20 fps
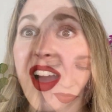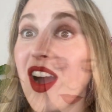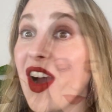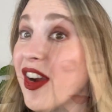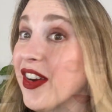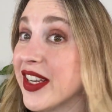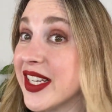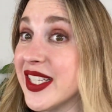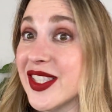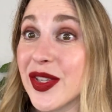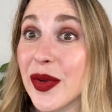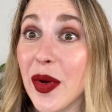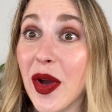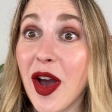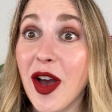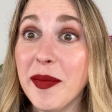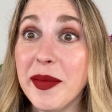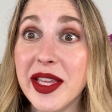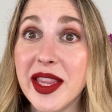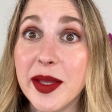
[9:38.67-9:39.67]
All right, so
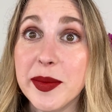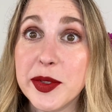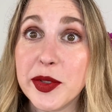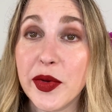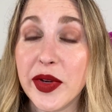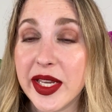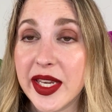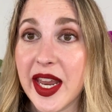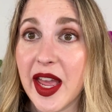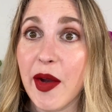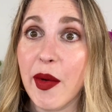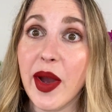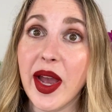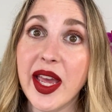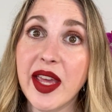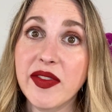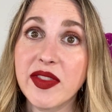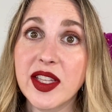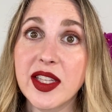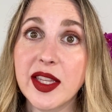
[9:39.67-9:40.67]
on my lips right now, I
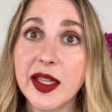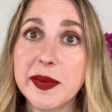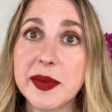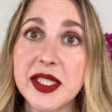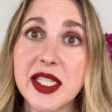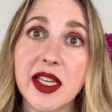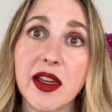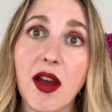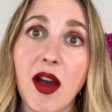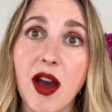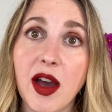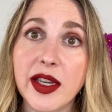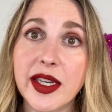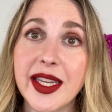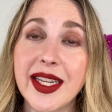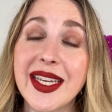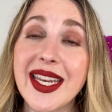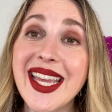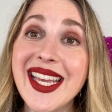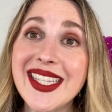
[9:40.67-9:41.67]
have the lipstick on
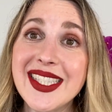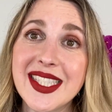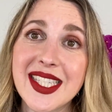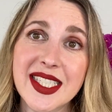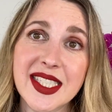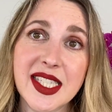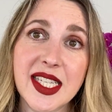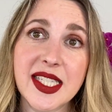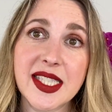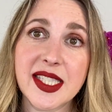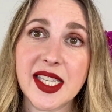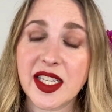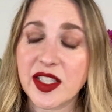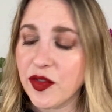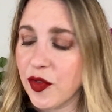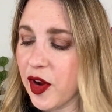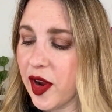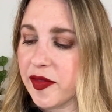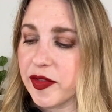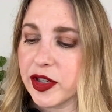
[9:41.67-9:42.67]
in eight sixty-six
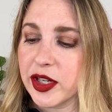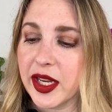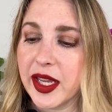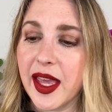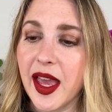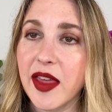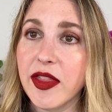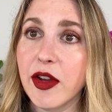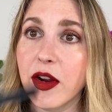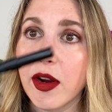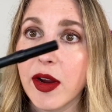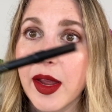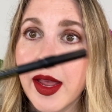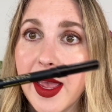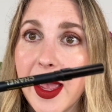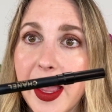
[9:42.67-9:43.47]
Forever Together,